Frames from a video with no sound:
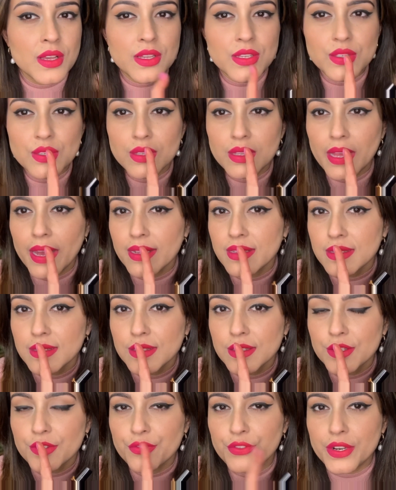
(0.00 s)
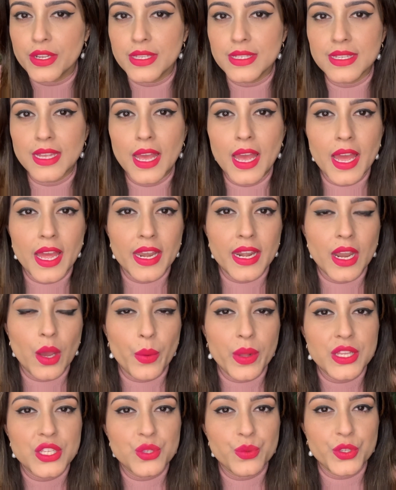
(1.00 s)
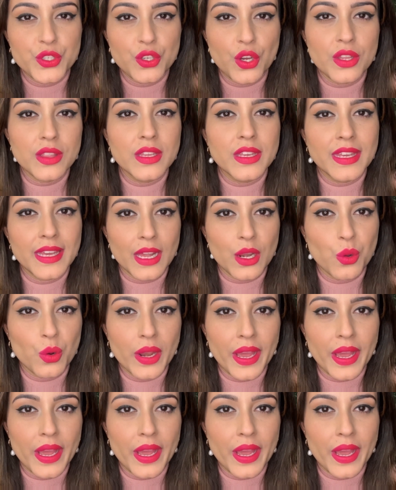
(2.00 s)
So that's the difference. Now I'll switch on the yellow